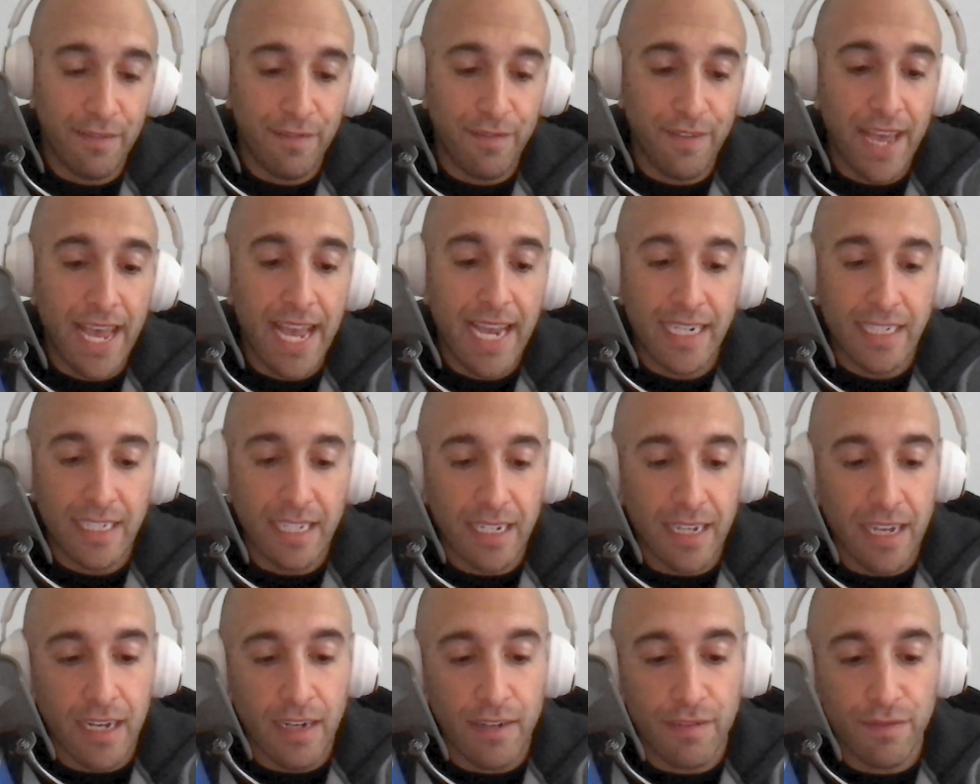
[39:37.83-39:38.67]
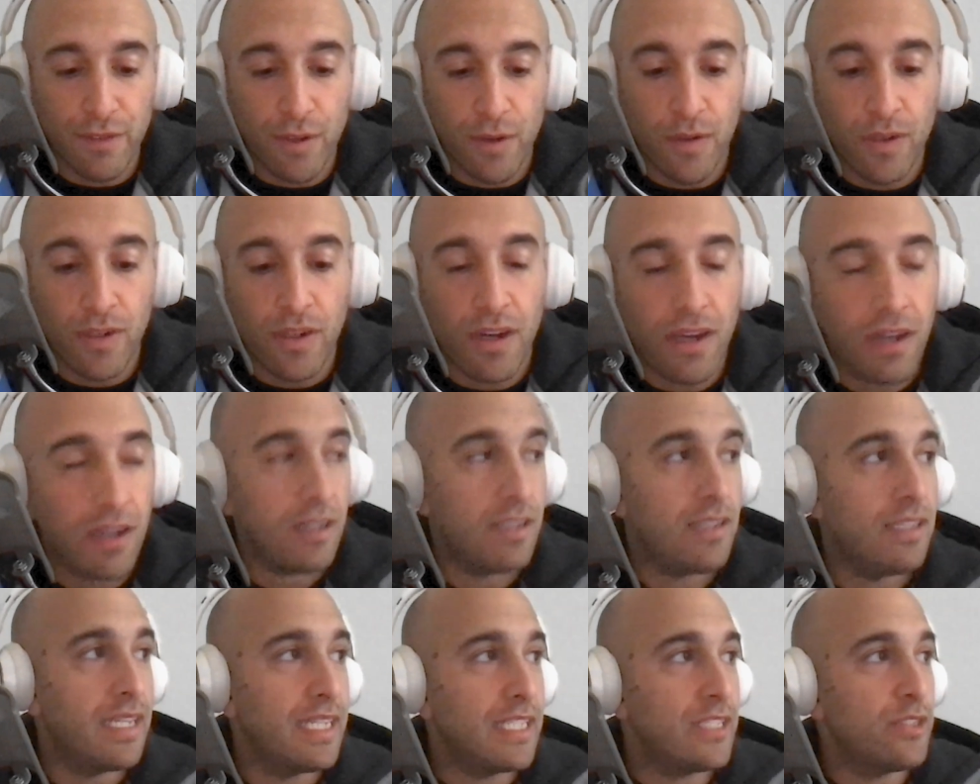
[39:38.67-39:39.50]
fact, I got a phone
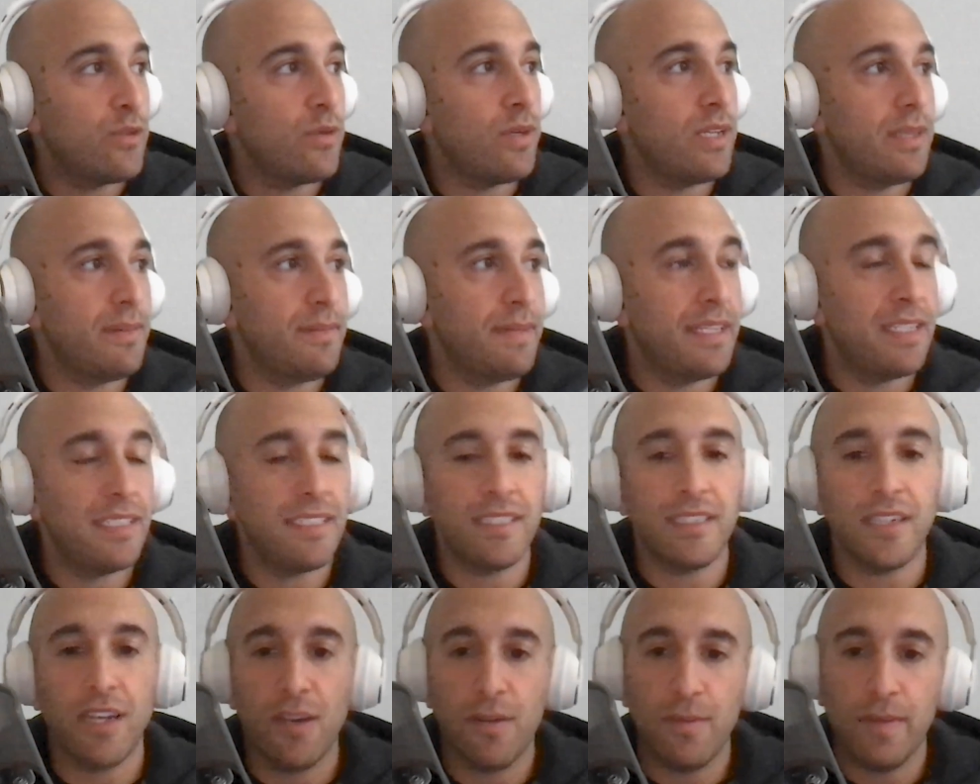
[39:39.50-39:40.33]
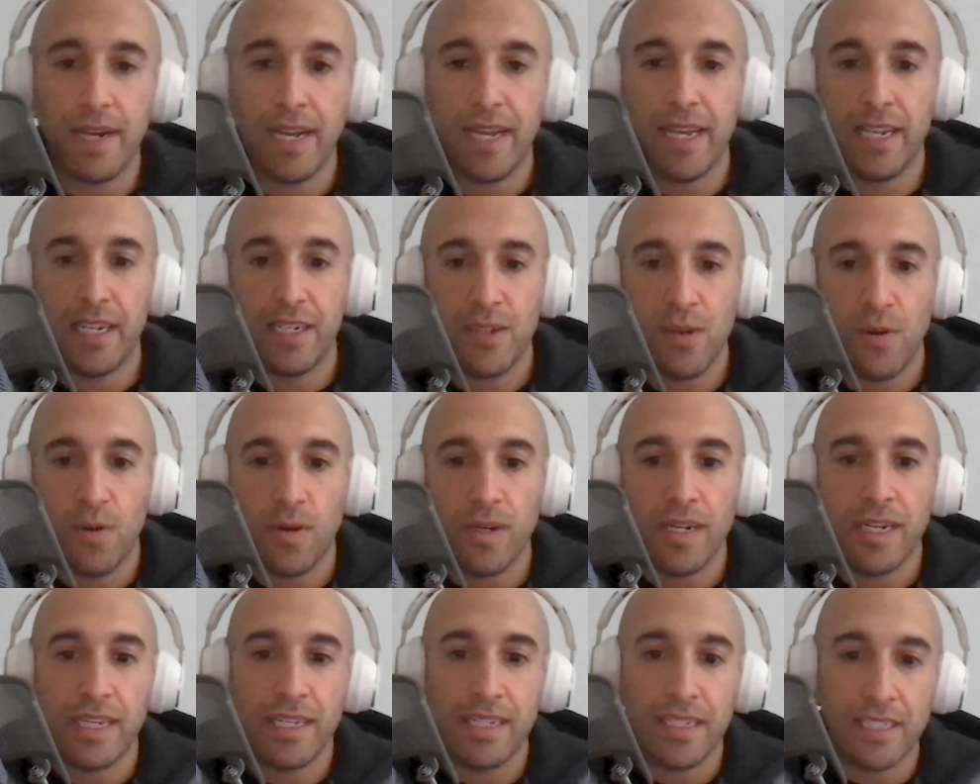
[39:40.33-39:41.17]
call like 20 minutes ago, but I
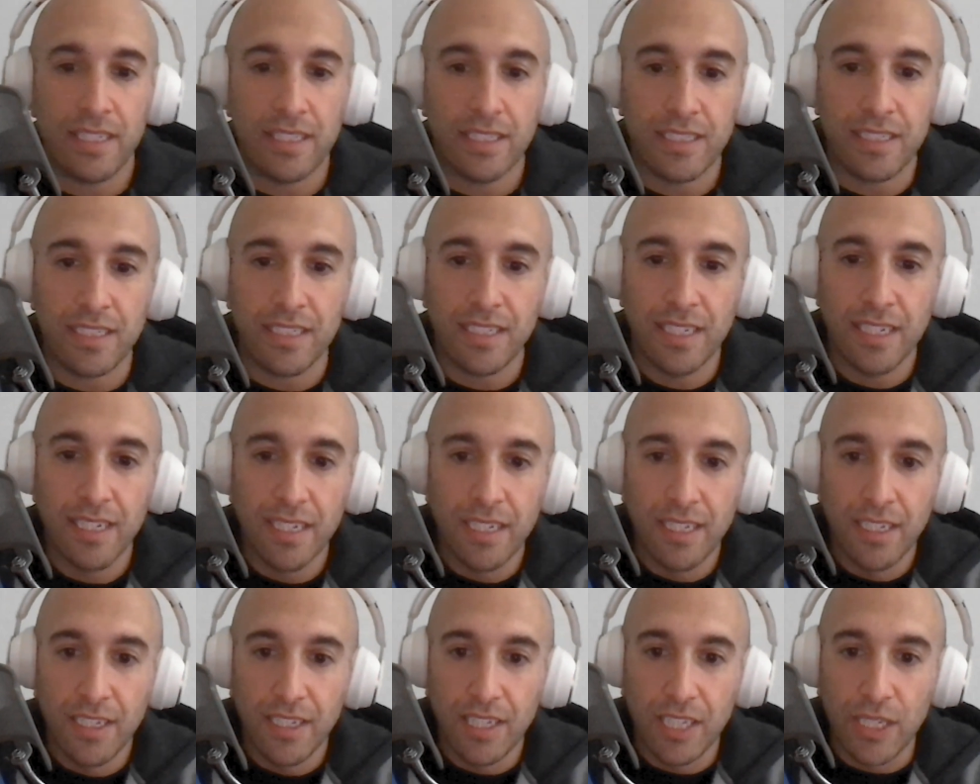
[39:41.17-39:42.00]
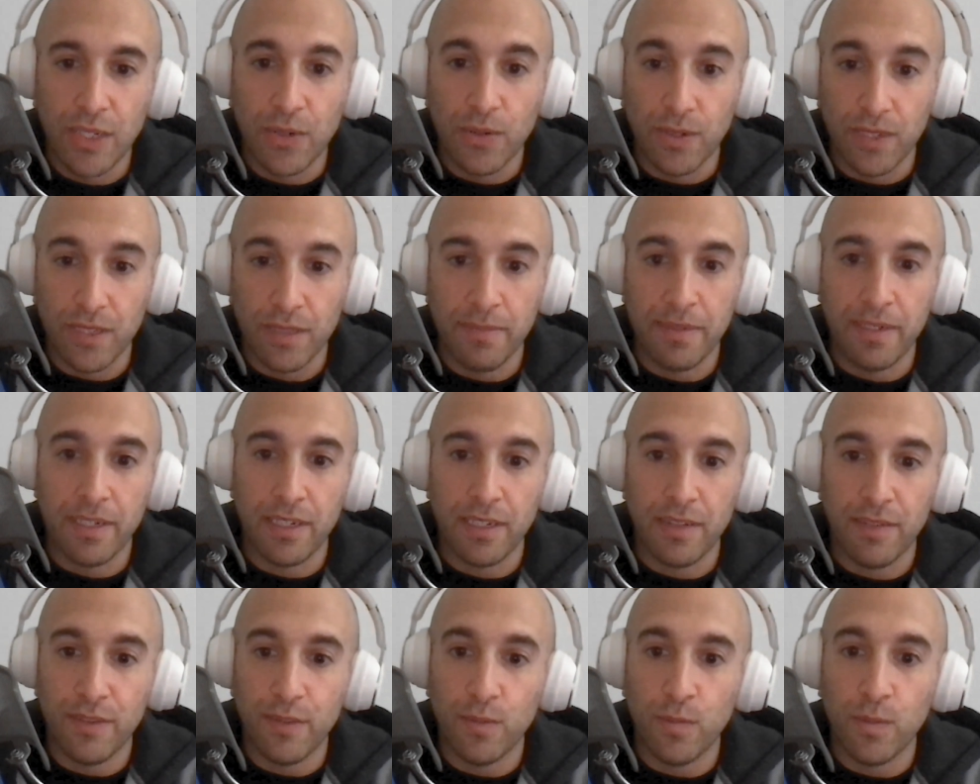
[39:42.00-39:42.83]
ignored it because you were in the middle
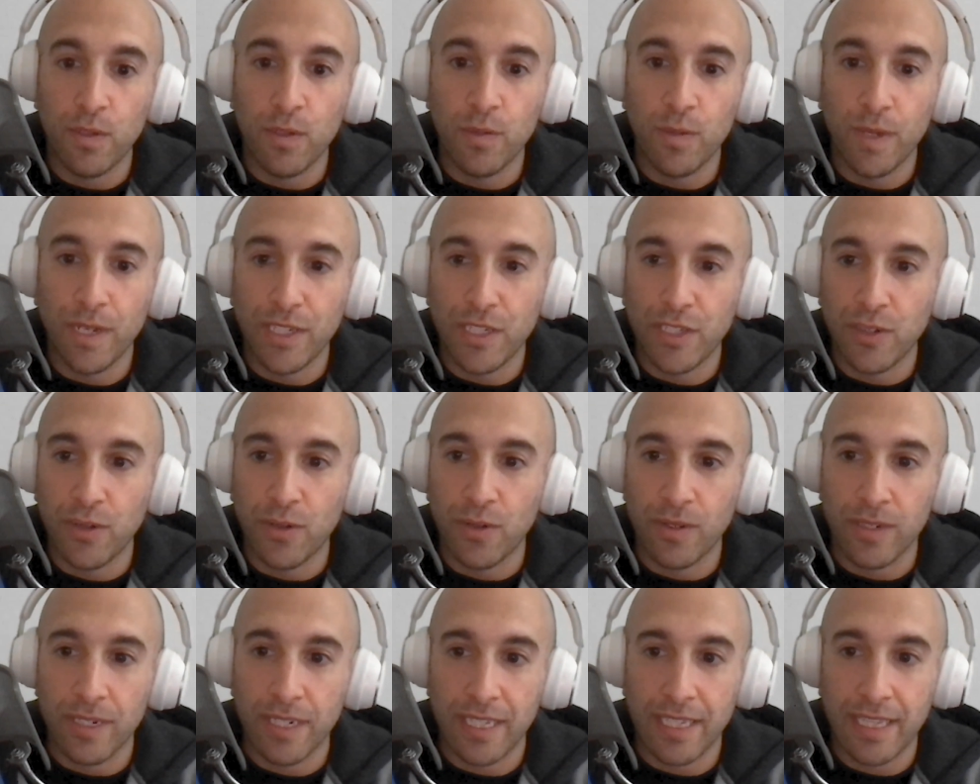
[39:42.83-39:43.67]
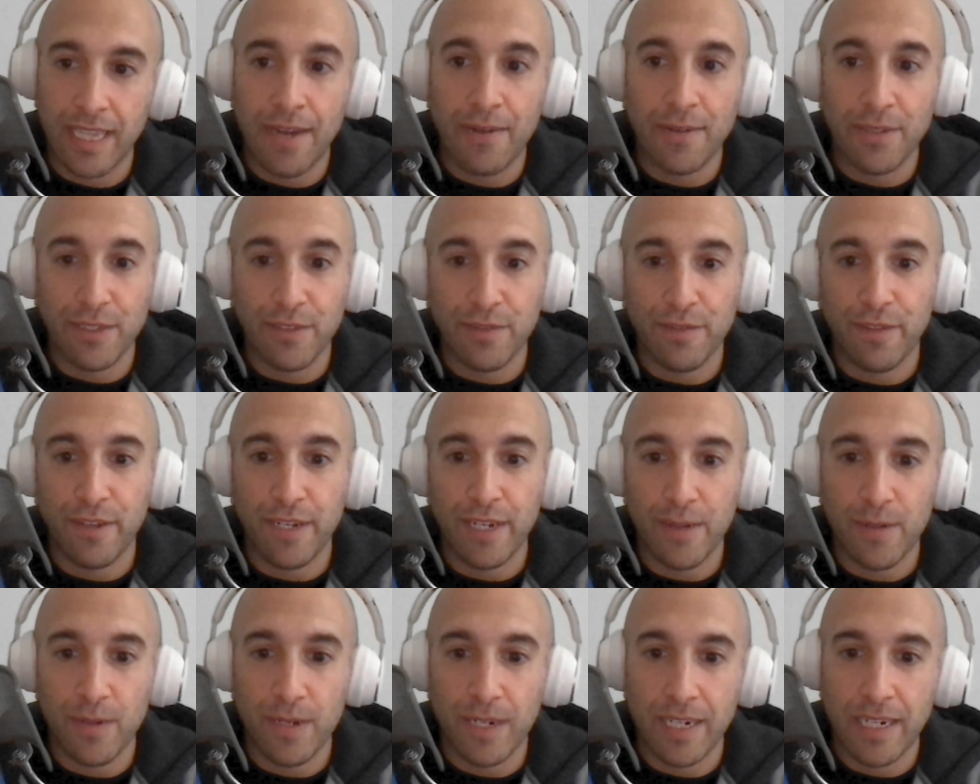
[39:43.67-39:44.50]
of the Woodway story, and that was a
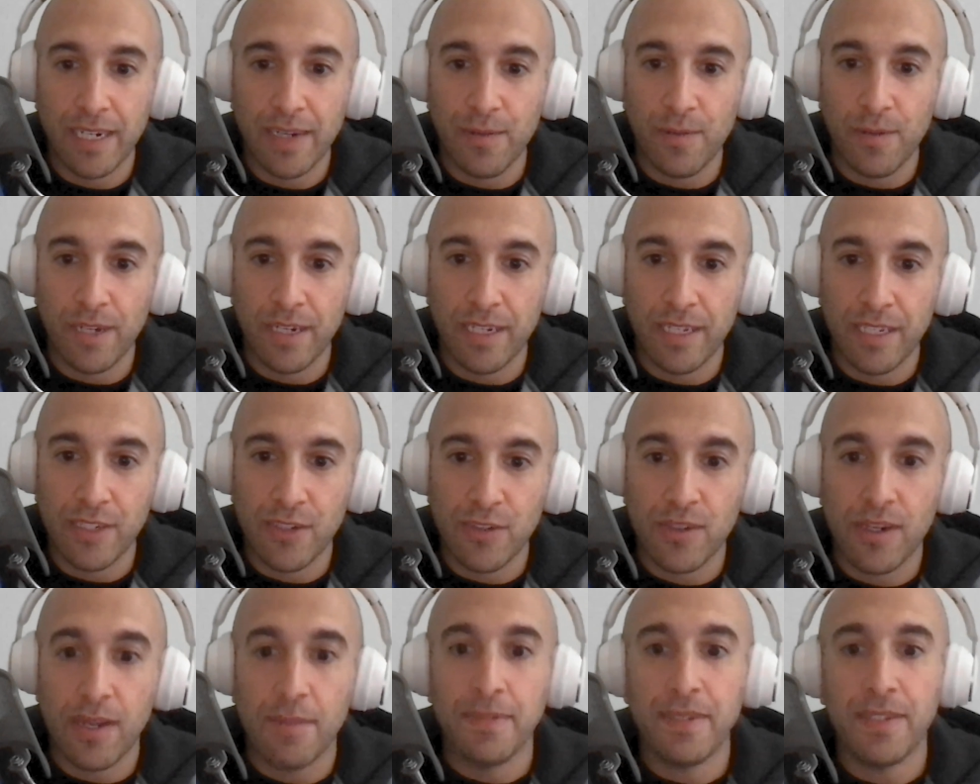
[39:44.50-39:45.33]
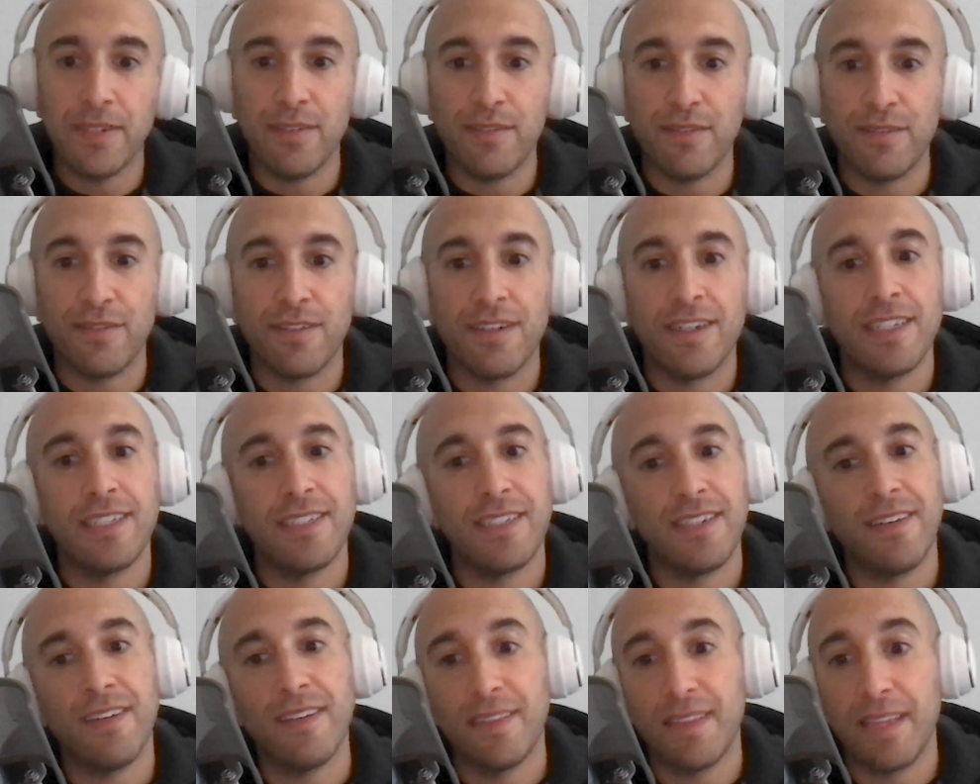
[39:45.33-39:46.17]
funny one. I didn't want to interrupt you in front,
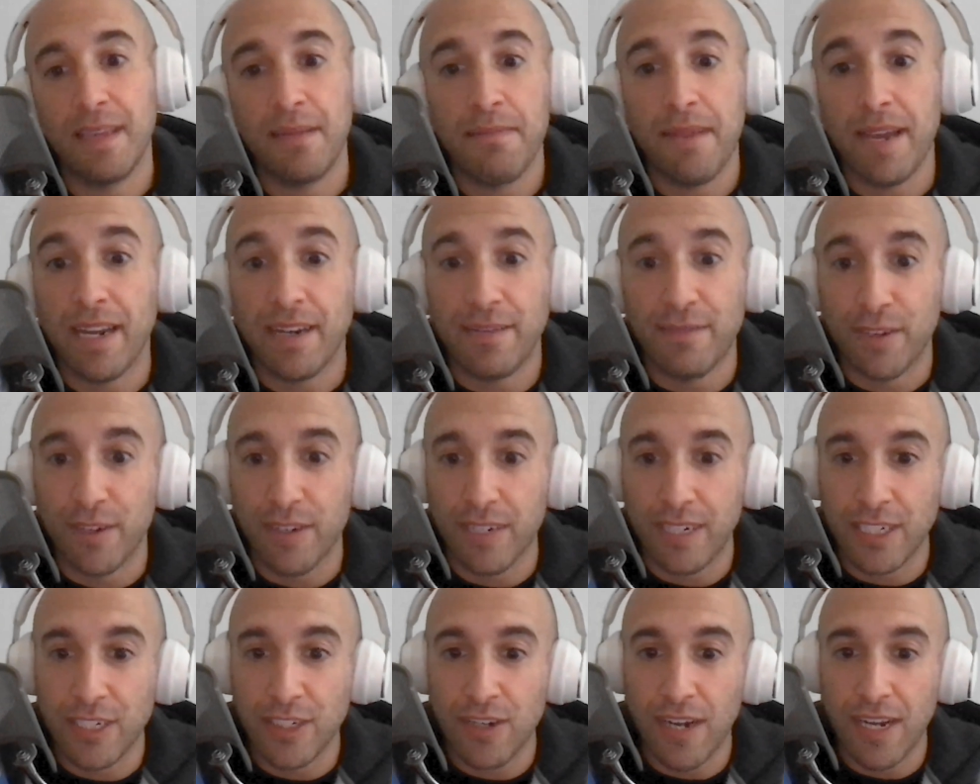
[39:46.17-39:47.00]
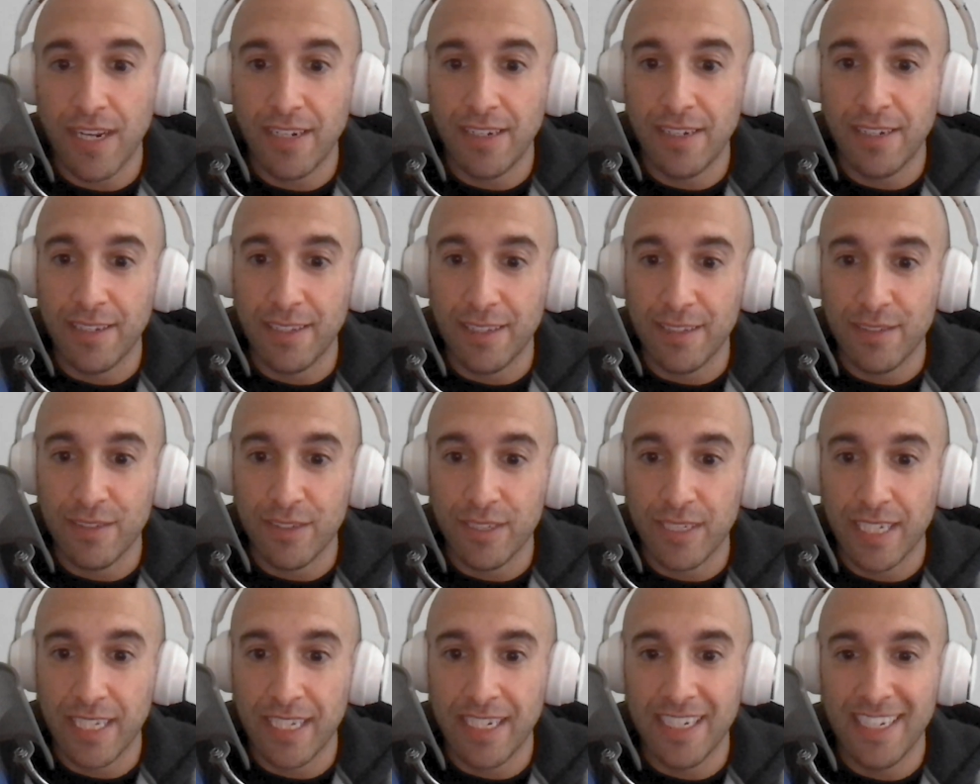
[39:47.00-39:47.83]
so they might have already tried to
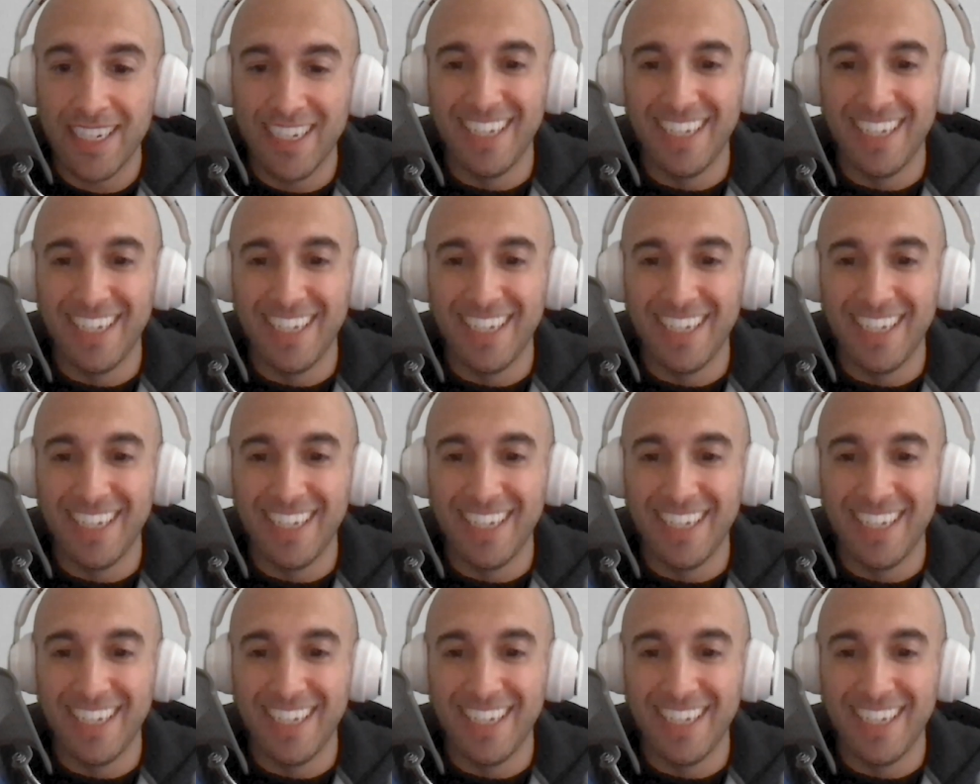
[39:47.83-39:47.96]
deliver it.